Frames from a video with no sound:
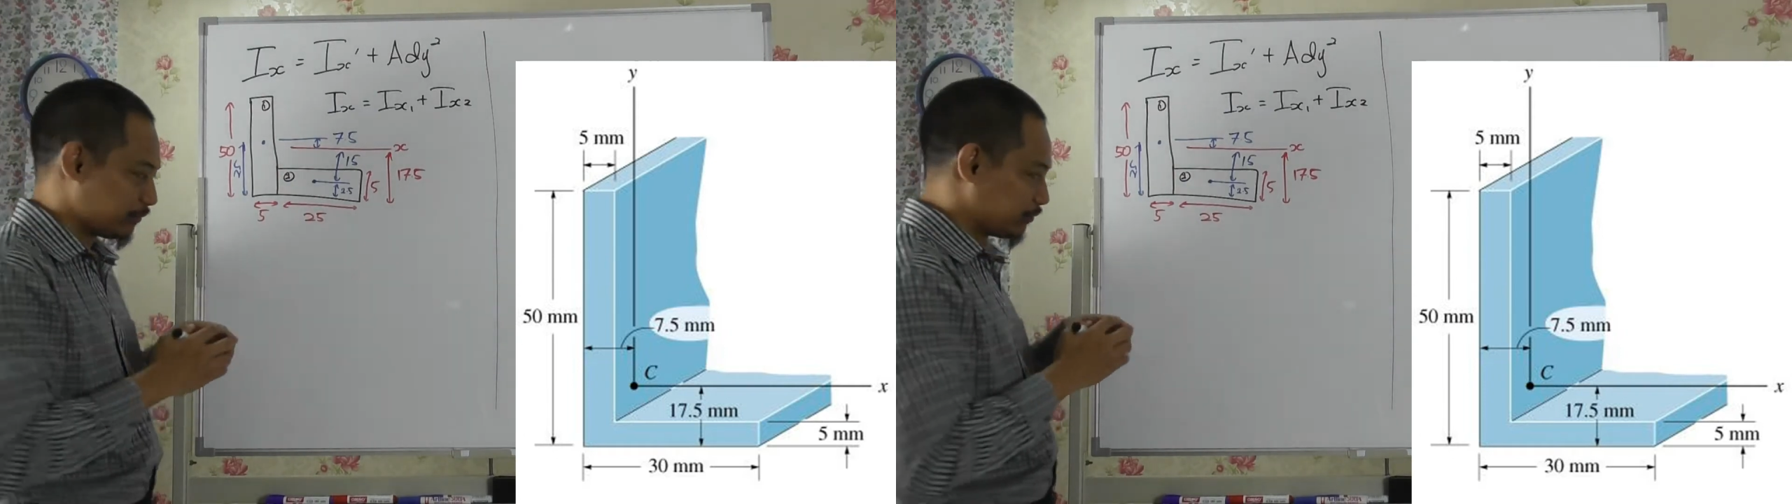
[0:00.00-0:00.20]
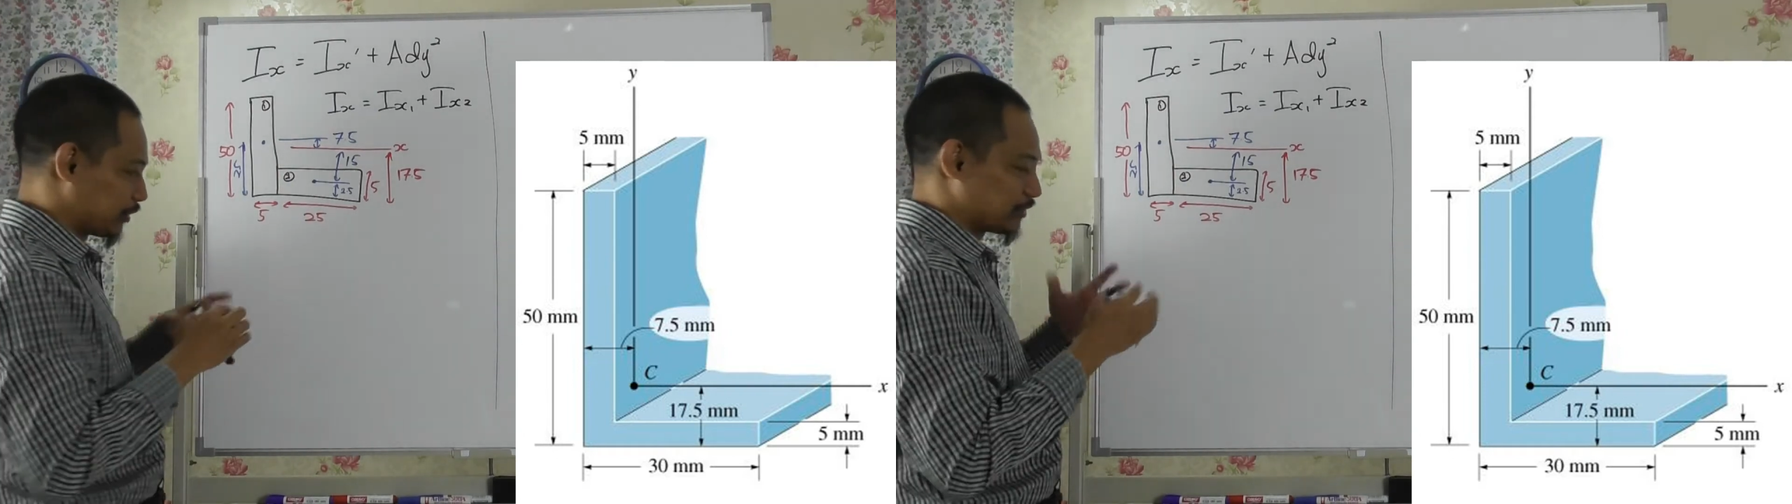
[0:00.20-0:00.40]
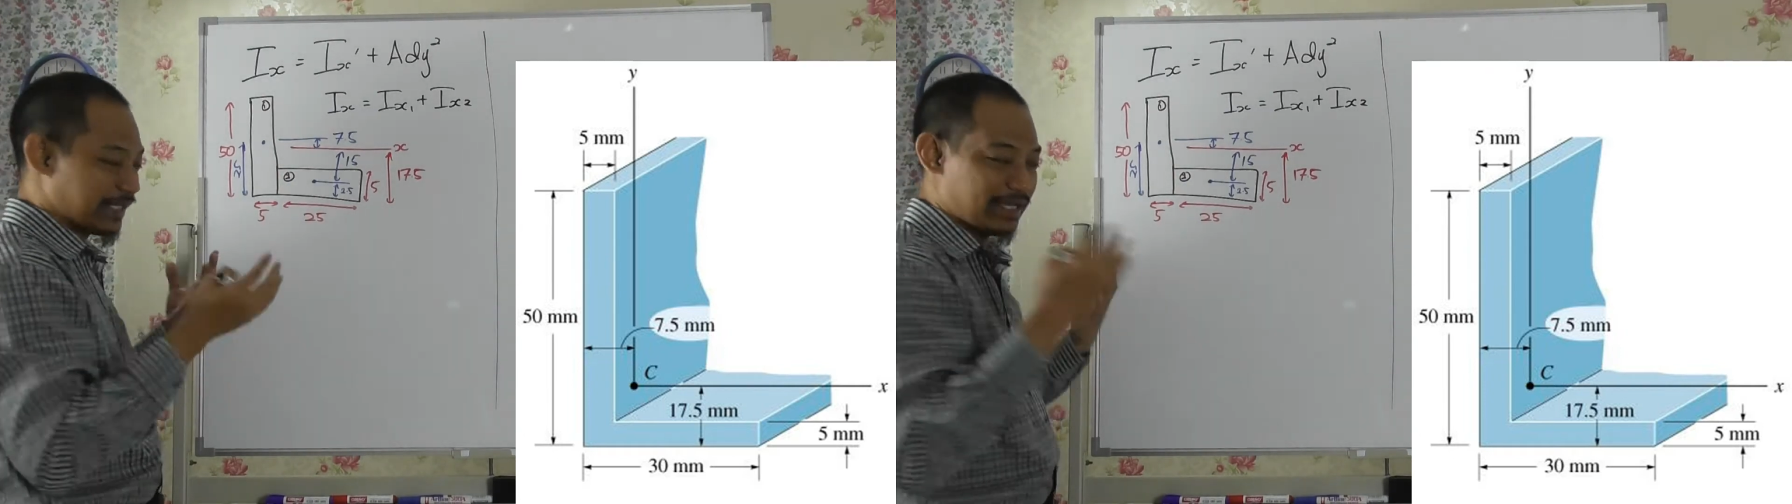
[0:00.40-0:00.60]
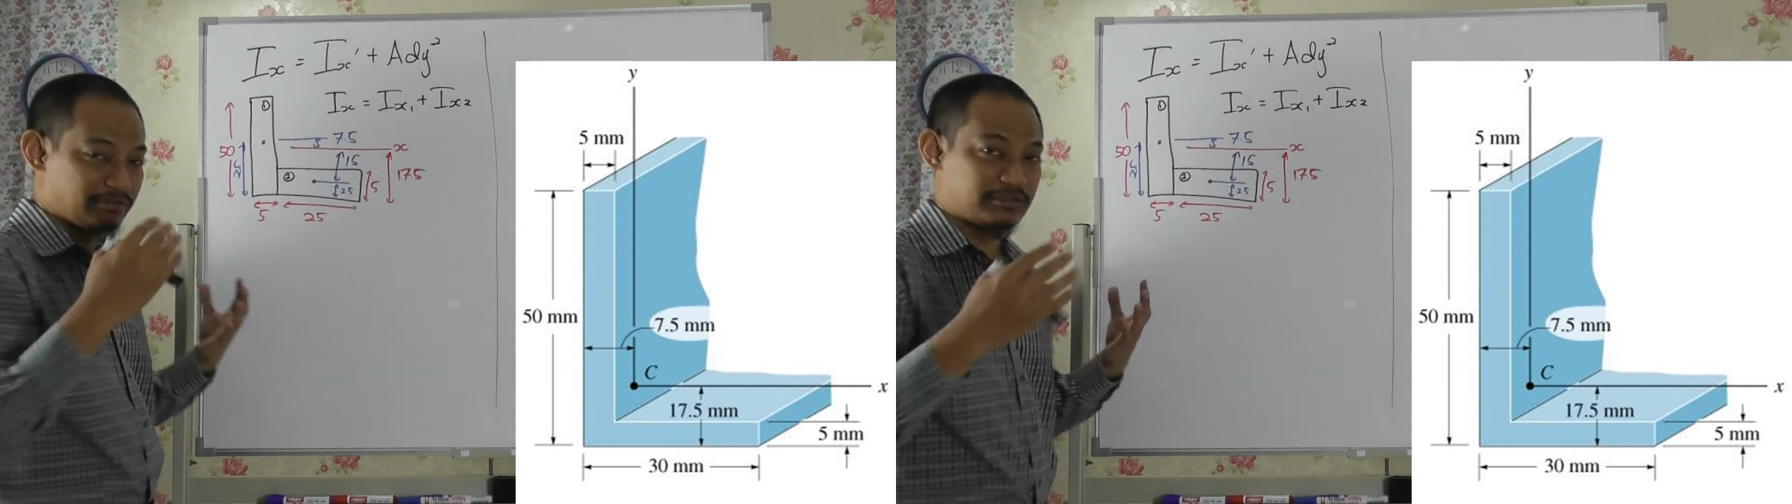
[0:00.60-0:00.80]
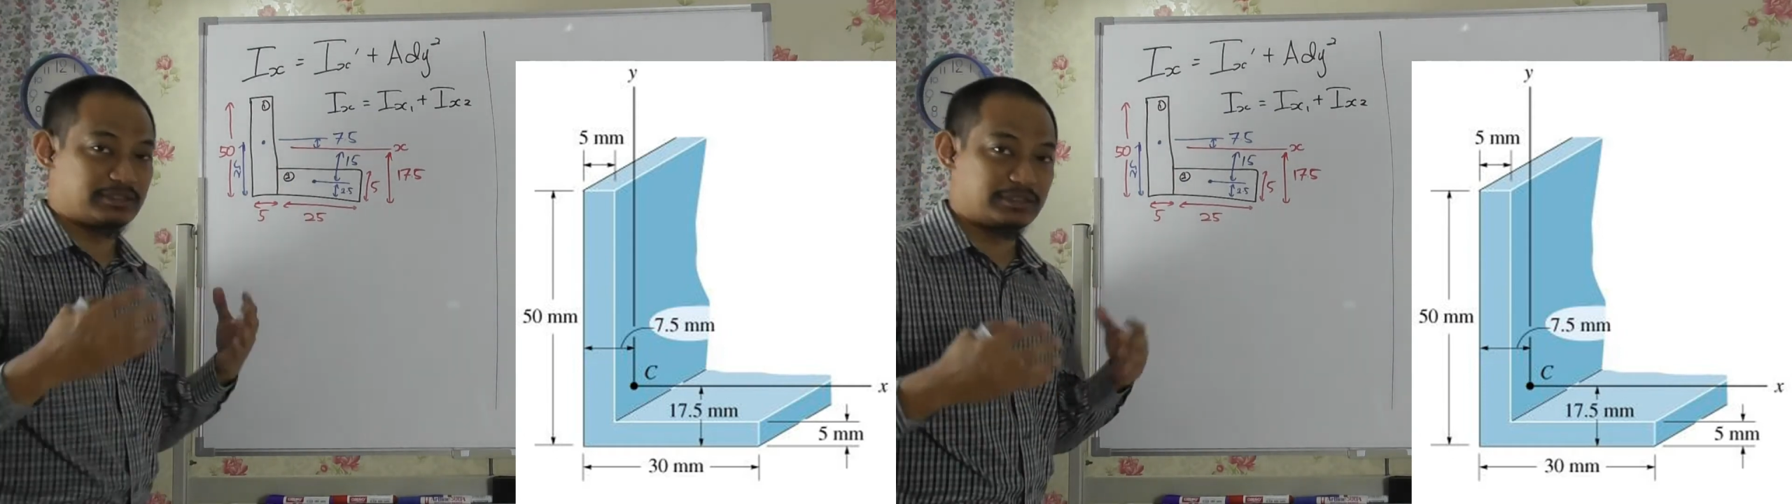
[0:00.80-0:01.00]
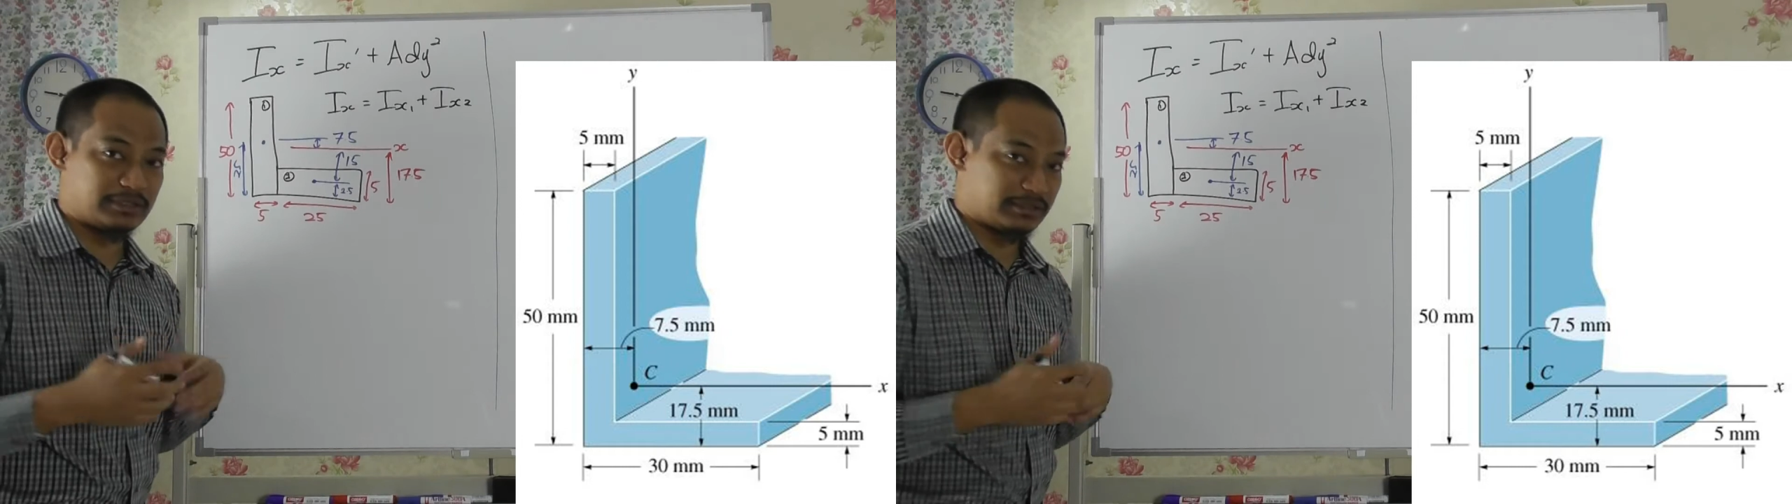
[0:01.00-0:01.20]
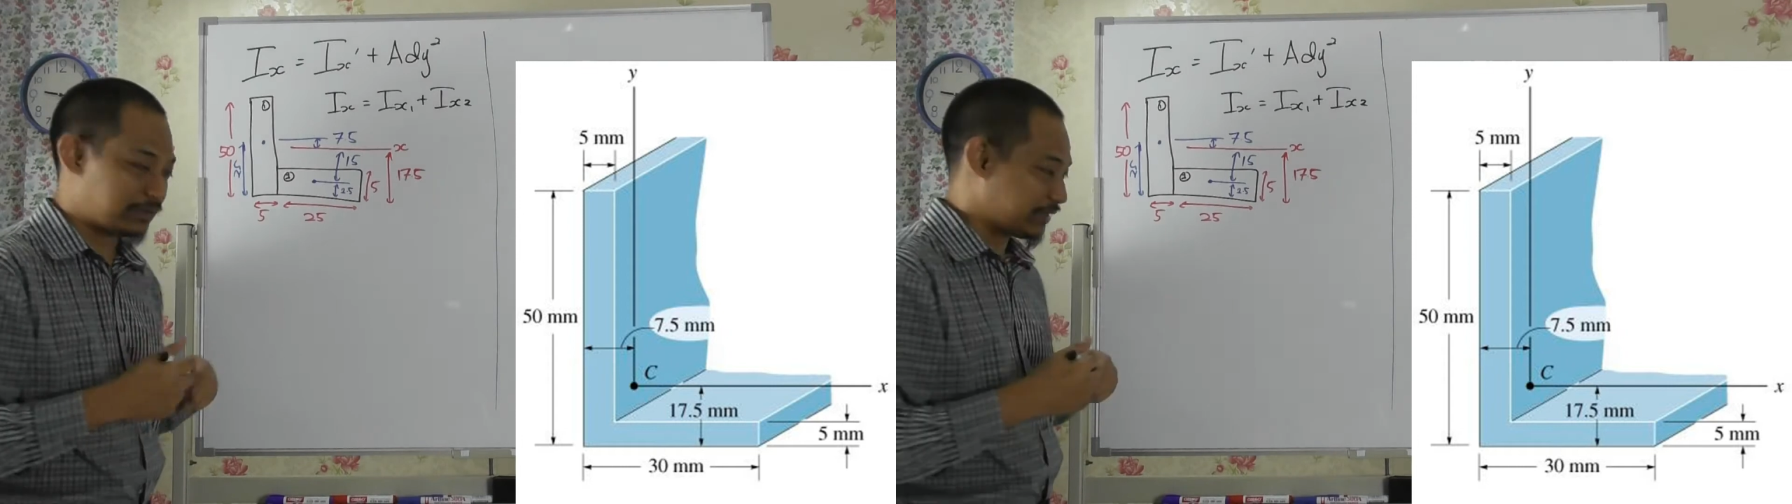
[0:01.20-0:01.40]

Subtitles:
Because I have a